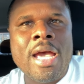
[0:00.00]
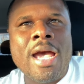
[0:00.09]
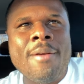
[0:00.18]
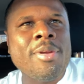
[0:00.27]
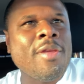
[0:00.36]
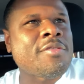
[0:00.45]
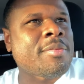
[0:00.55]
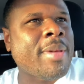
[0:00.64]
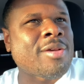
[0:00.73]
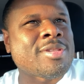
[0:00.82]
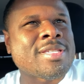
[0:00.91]
I believe it's
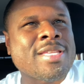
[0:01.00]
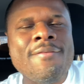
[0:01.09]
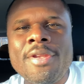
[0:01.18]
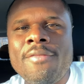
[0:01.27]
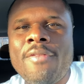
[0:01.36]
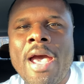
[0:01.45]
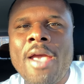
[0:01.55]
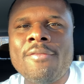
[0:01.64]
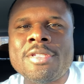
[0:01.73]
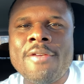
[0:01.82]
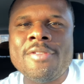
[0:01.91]
about
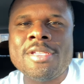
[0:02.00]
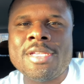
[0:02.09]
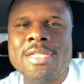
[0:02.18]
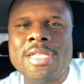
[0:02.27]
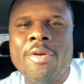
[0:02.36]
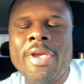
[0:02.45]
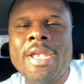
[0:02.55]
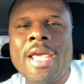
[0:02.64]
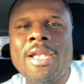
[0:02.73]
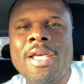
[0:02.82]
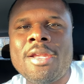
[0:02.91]
75, 76 out here in
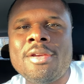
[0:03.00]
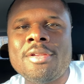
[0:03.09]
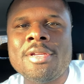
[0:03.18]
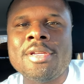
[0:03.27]
Atlanta.